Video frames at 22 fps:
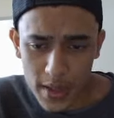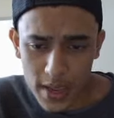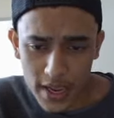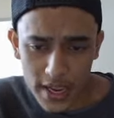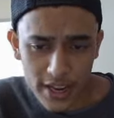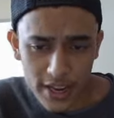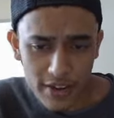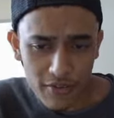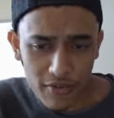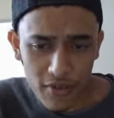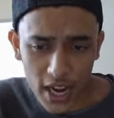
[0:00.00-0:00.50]

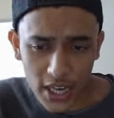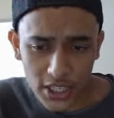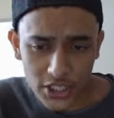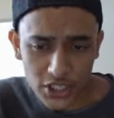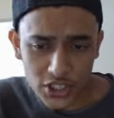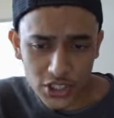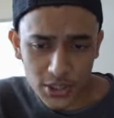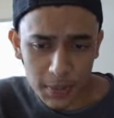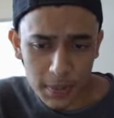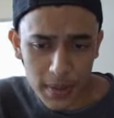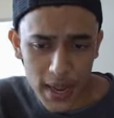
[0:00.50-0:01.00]
In fact,
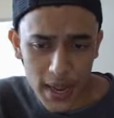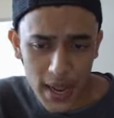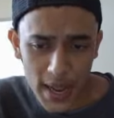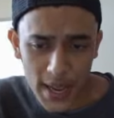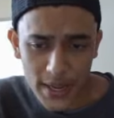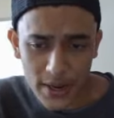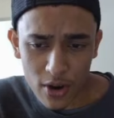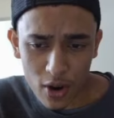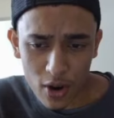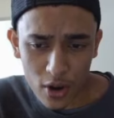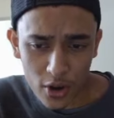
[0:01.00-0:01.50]

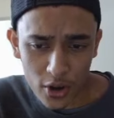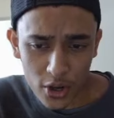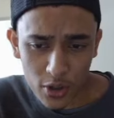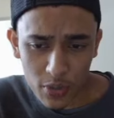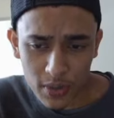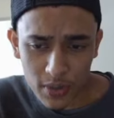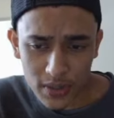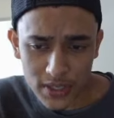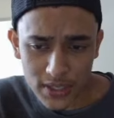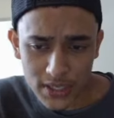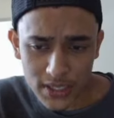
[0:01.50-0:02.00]
Japan
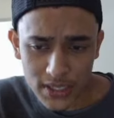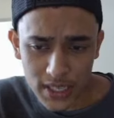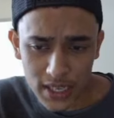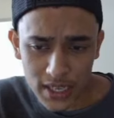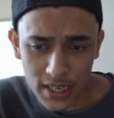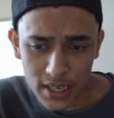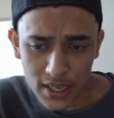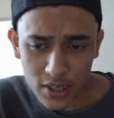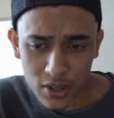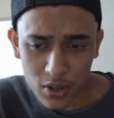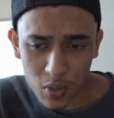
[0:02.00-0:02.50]
arguably
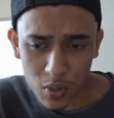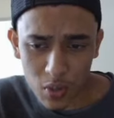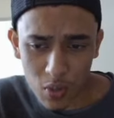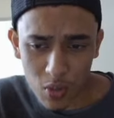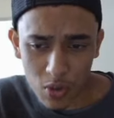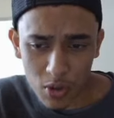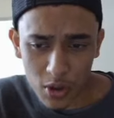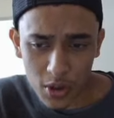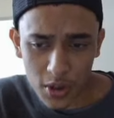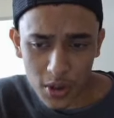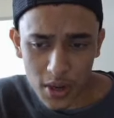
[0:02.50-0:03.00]
stated the
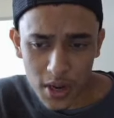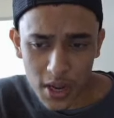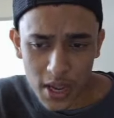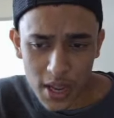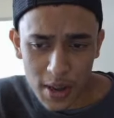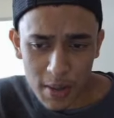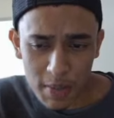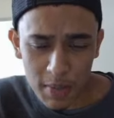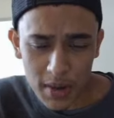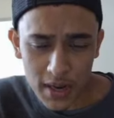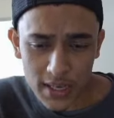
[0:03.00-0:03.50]
war
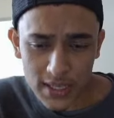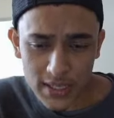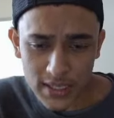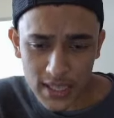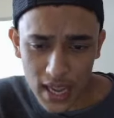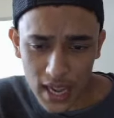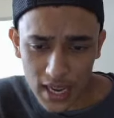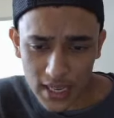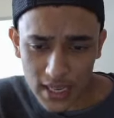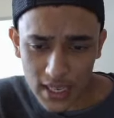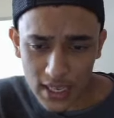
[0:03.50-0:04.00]
by
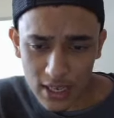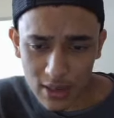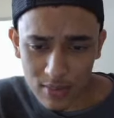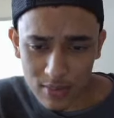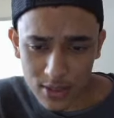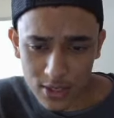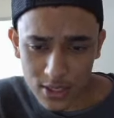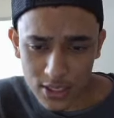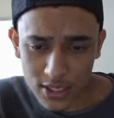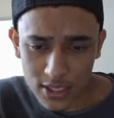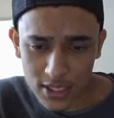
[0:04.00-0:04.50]
attacking
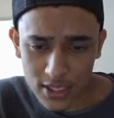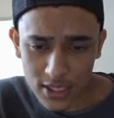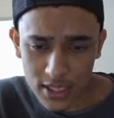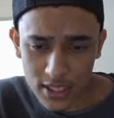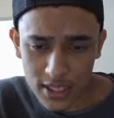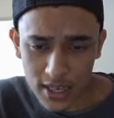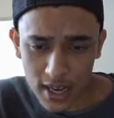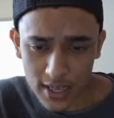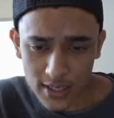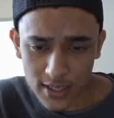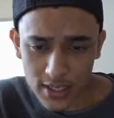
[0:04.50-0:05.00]
Hiroshima
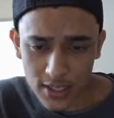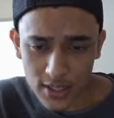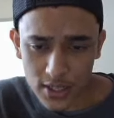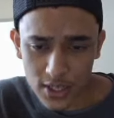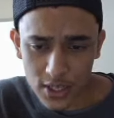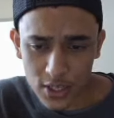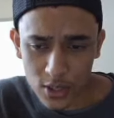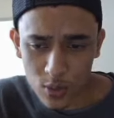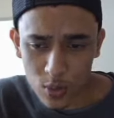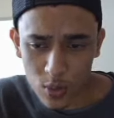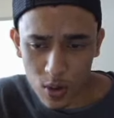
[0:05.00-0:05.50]
in
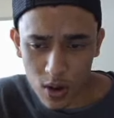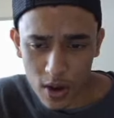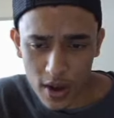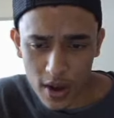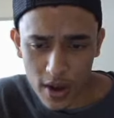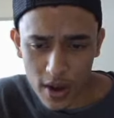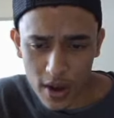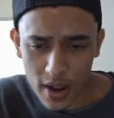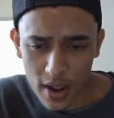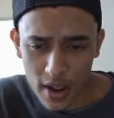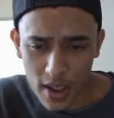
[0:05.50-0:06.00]

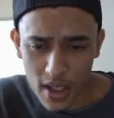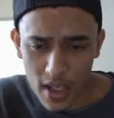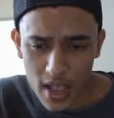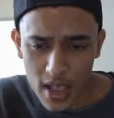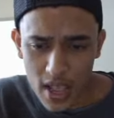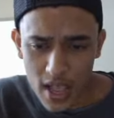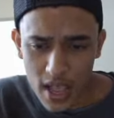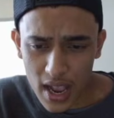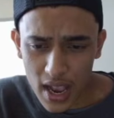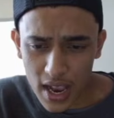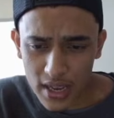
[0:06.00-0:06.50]
1931,
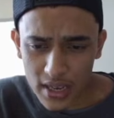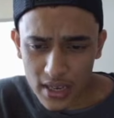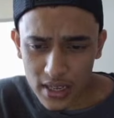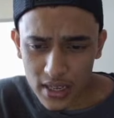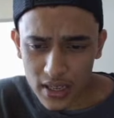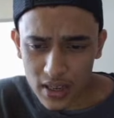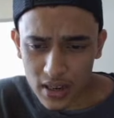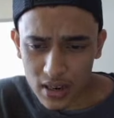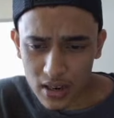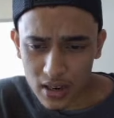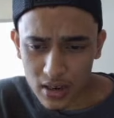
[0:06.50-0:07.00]
and
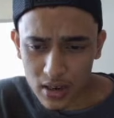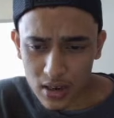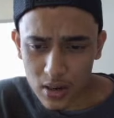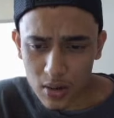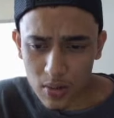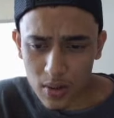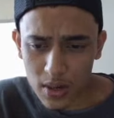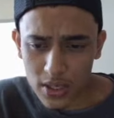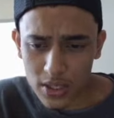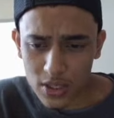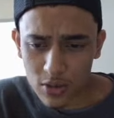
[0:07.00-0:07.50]
it
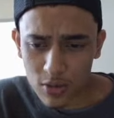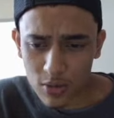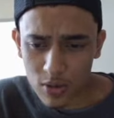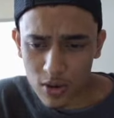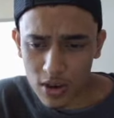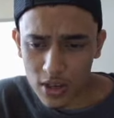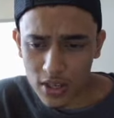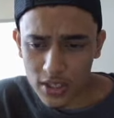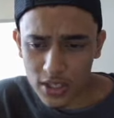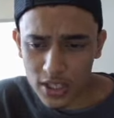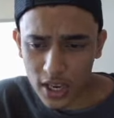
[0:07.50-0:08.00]
waged a war
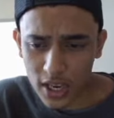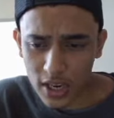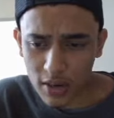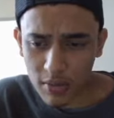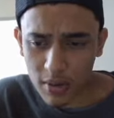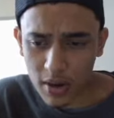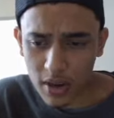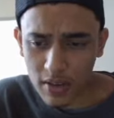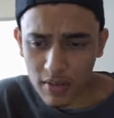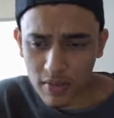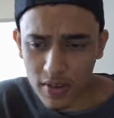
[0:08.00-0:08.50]
in China
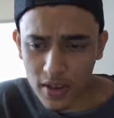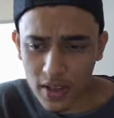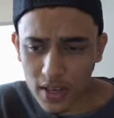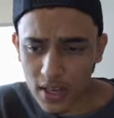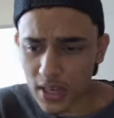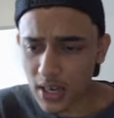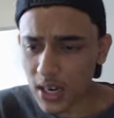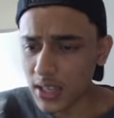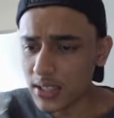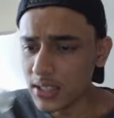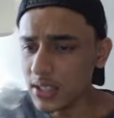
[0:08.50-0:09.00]
by
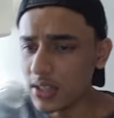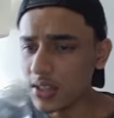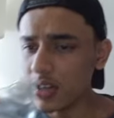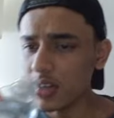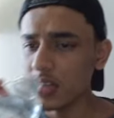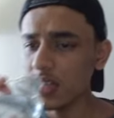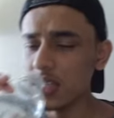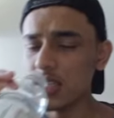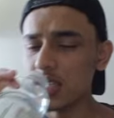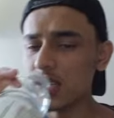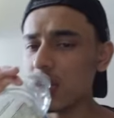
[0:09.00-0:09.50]
invading
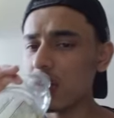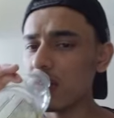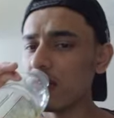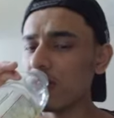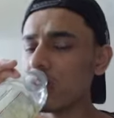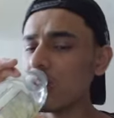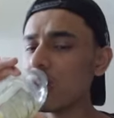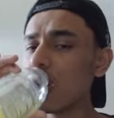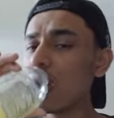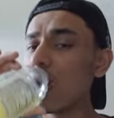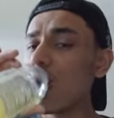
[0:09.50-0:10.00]
1937.